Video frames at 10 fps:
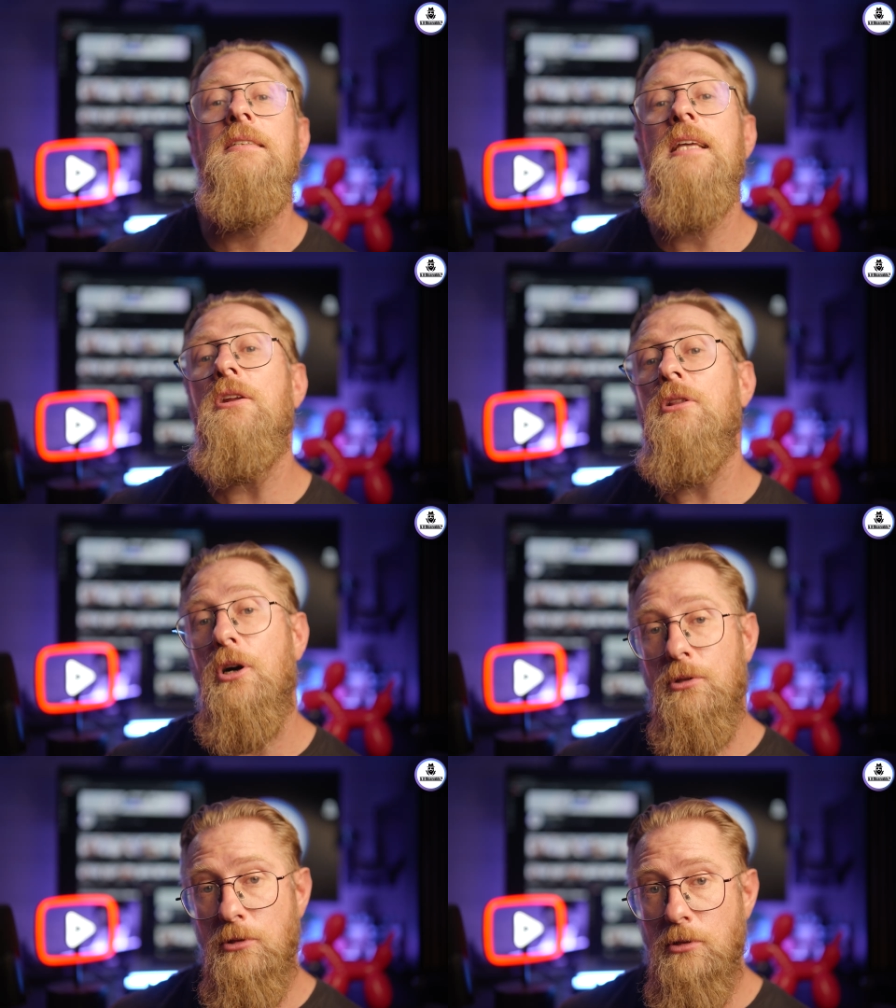that
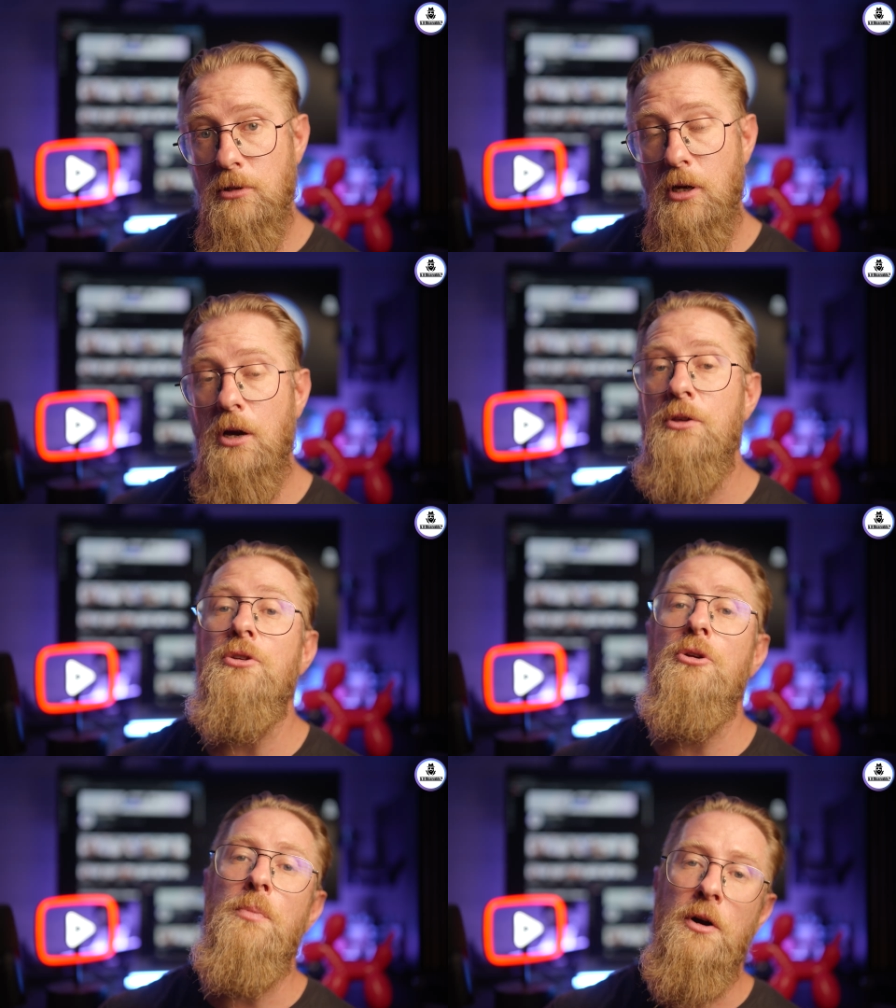allows a
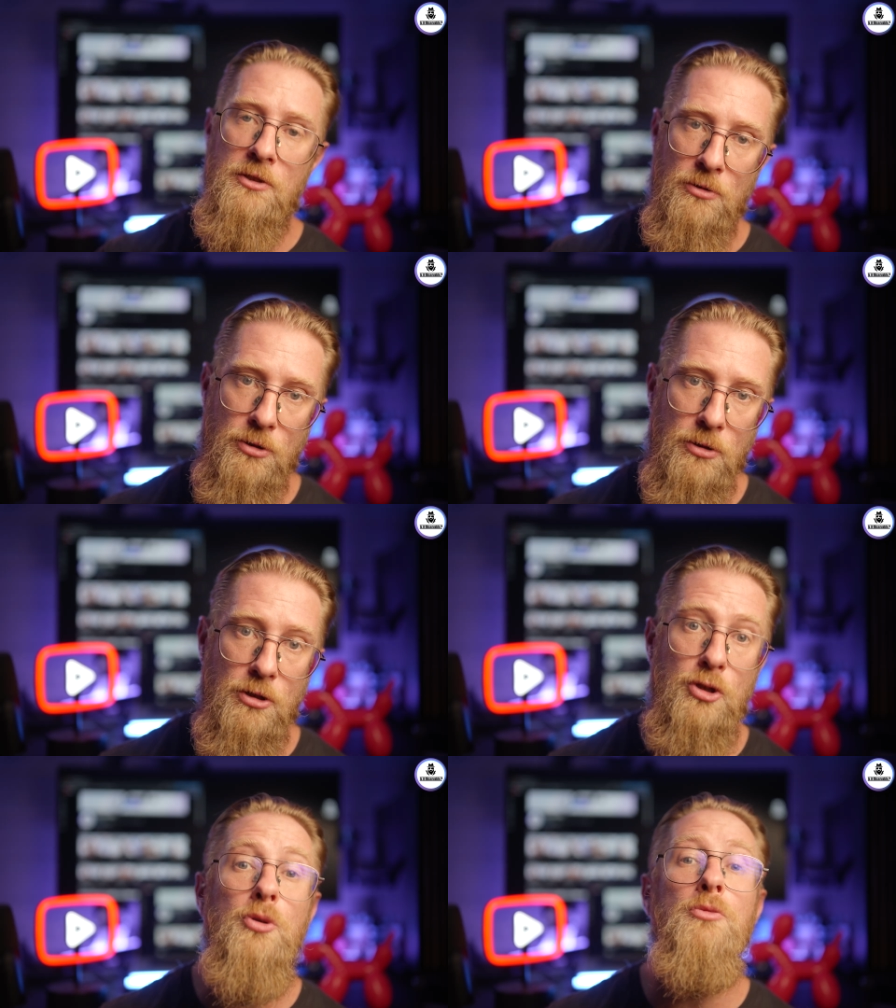third-party
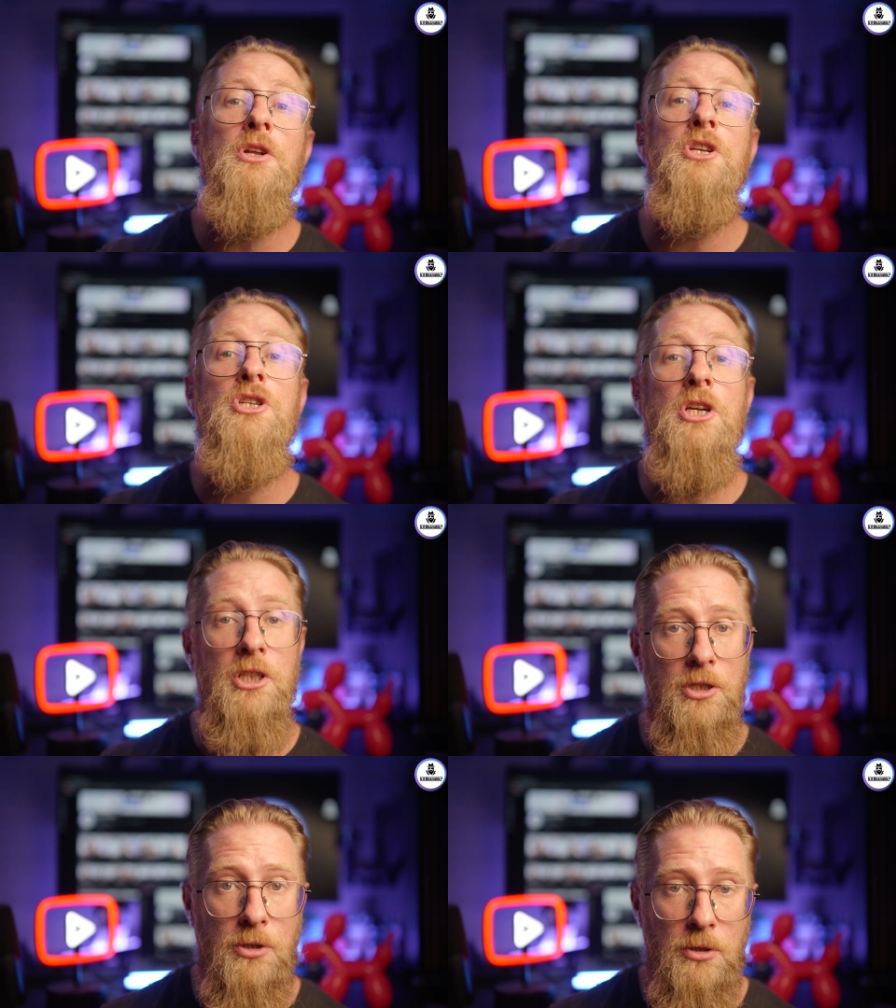solutions to
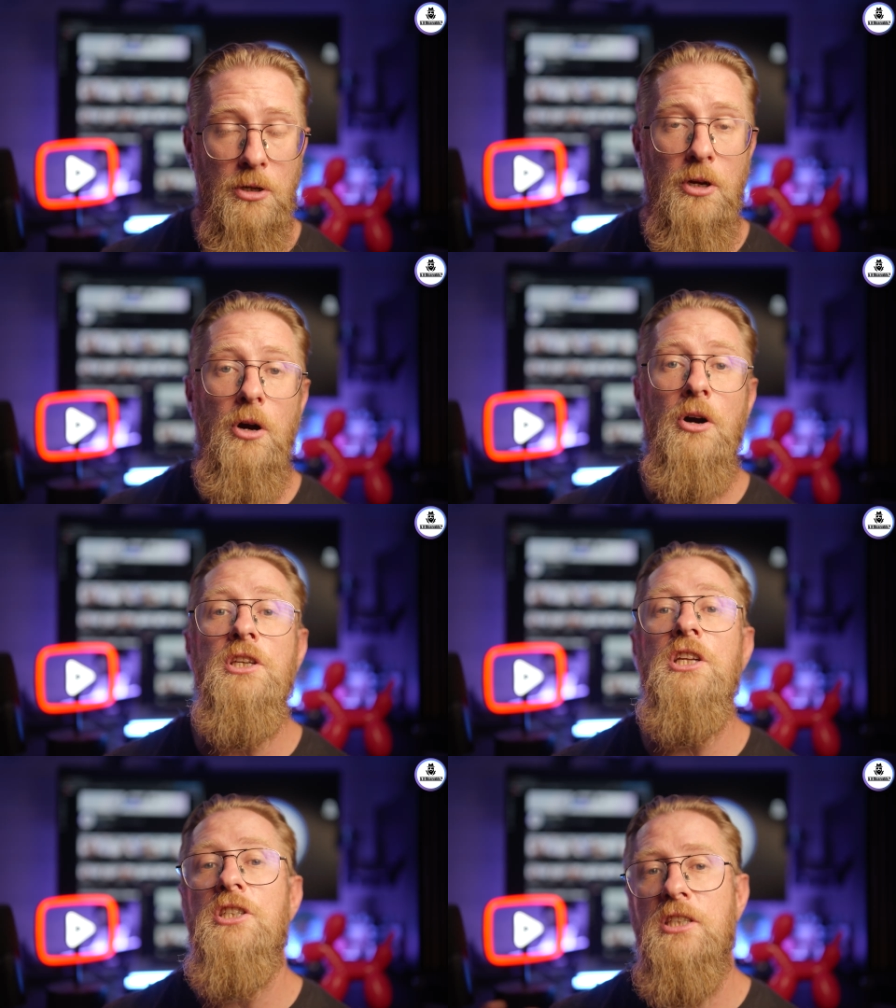register on
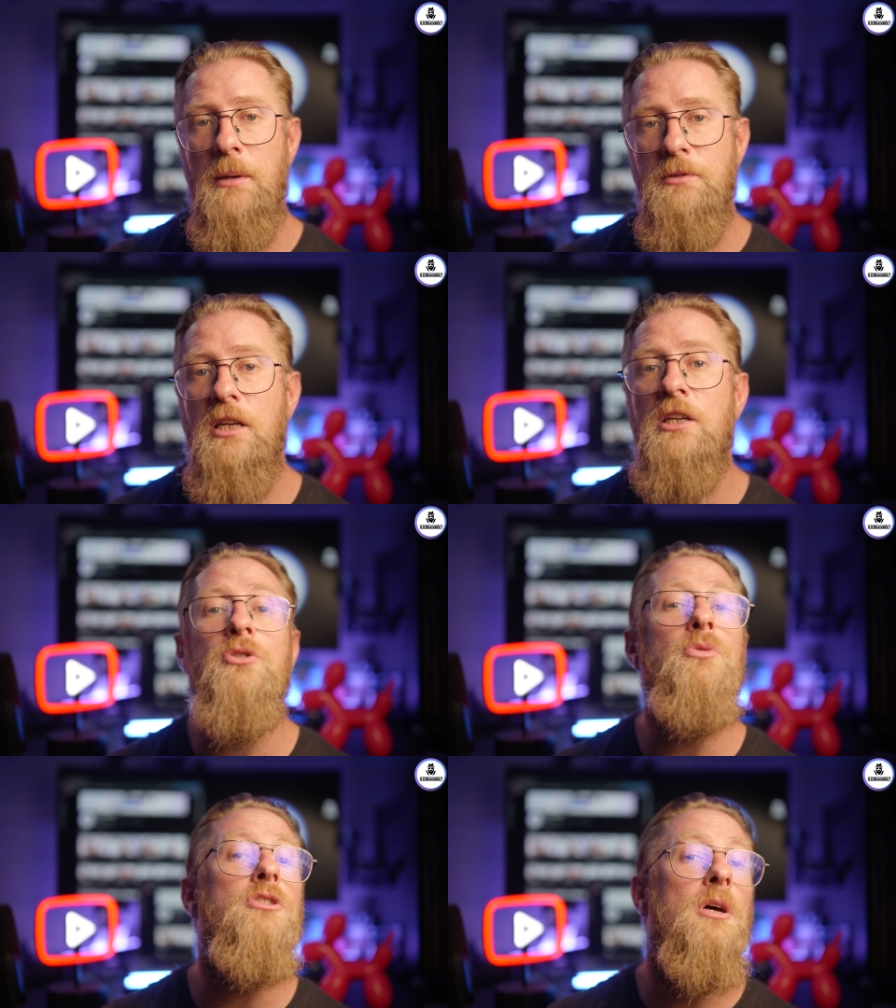each steps and
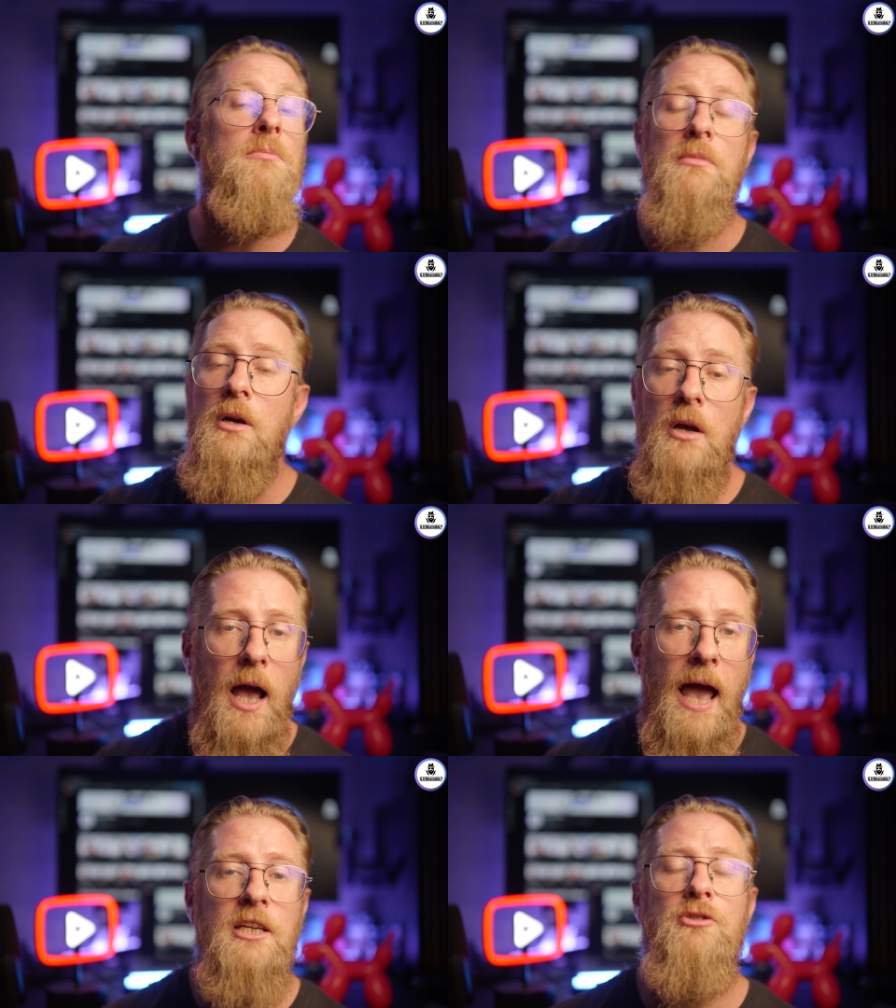do some
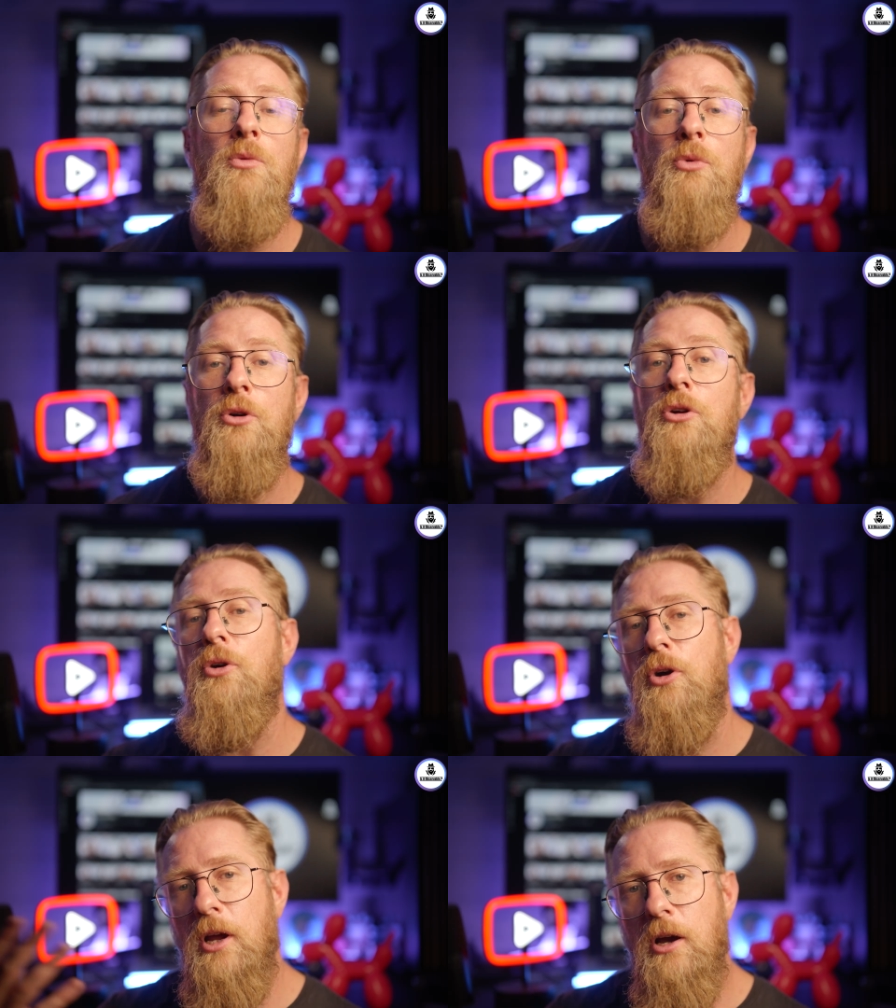extra work
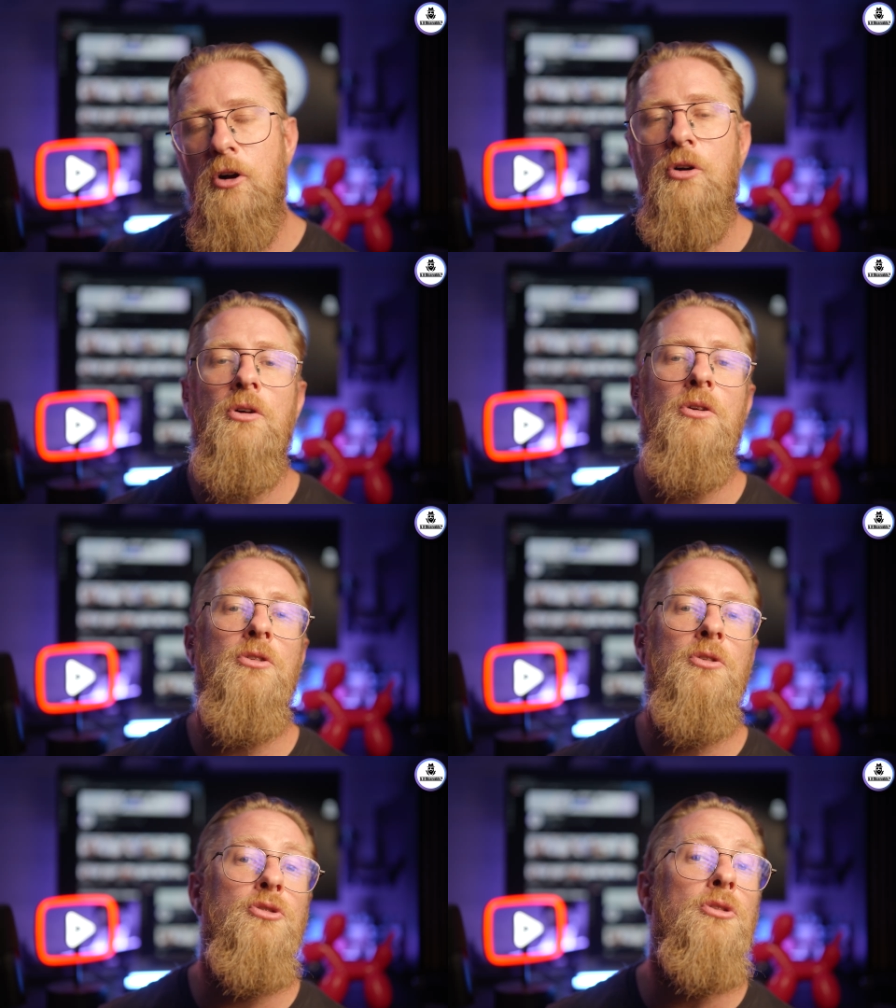or
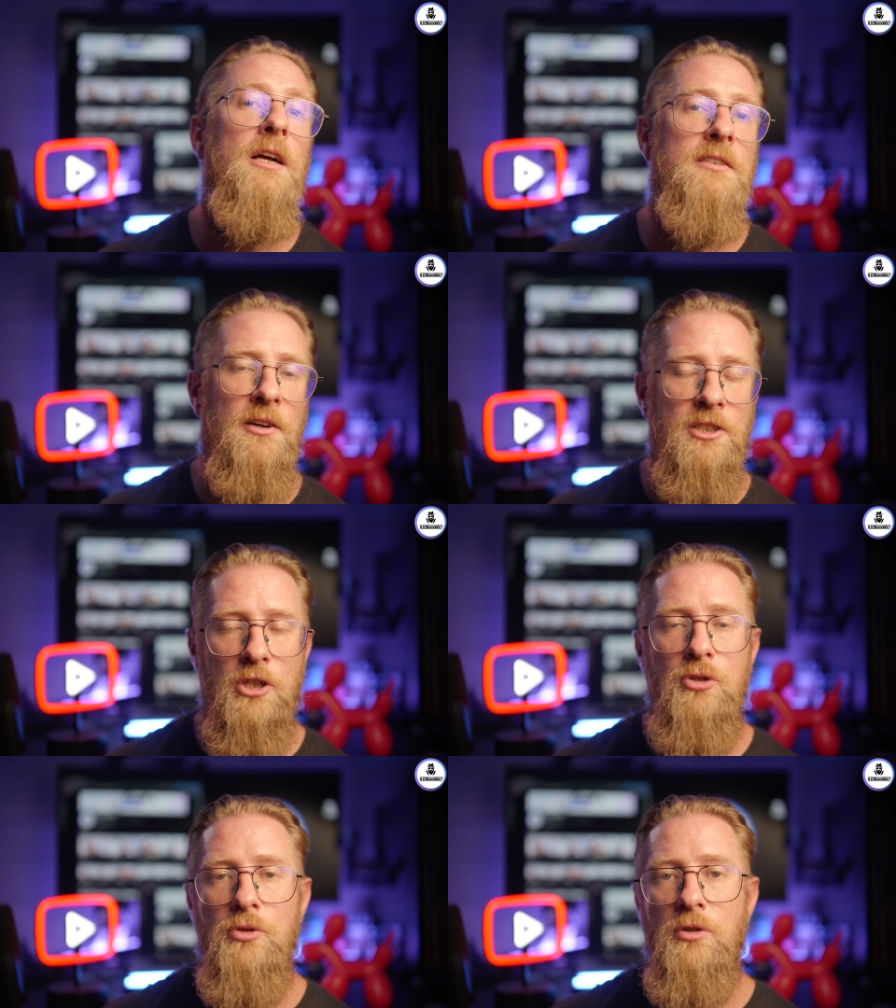utilize their
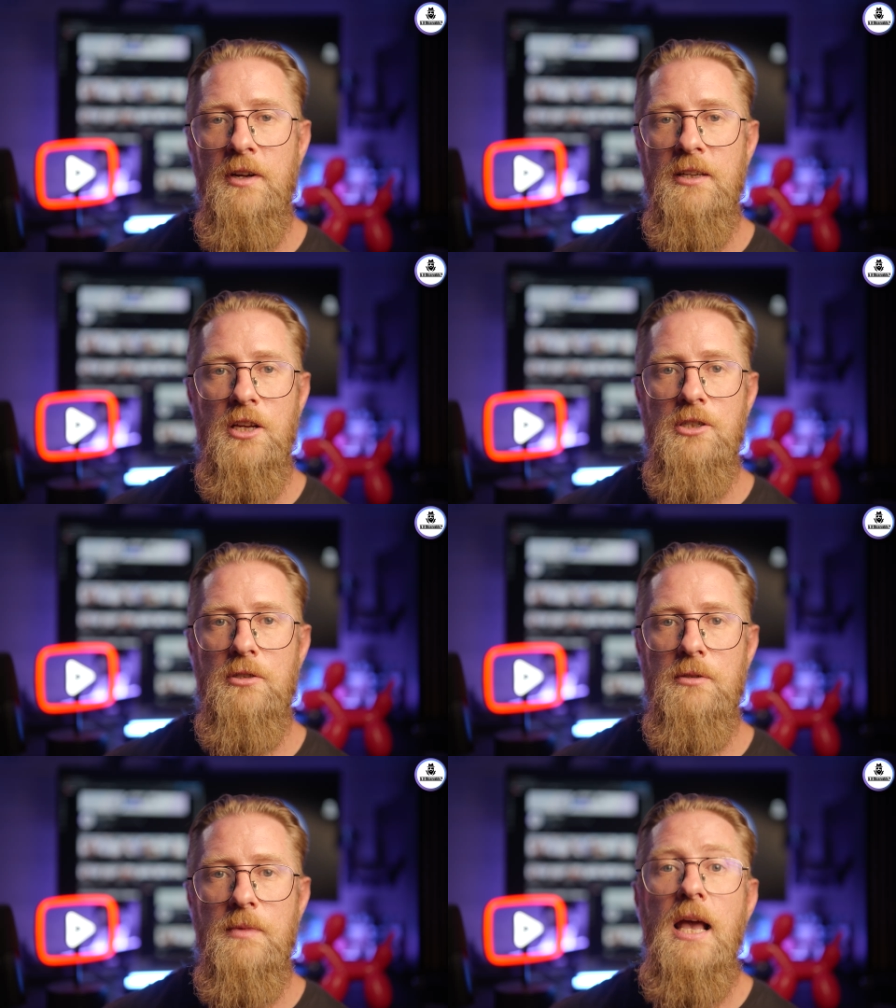engine to do the
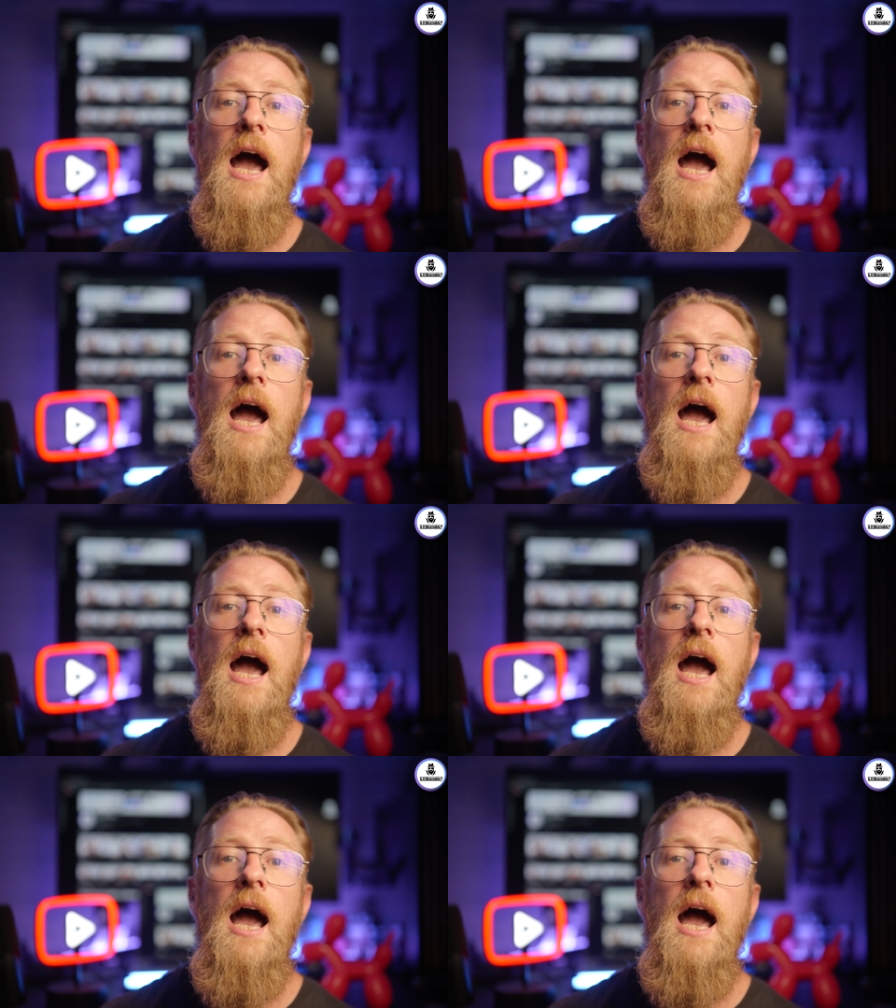validations.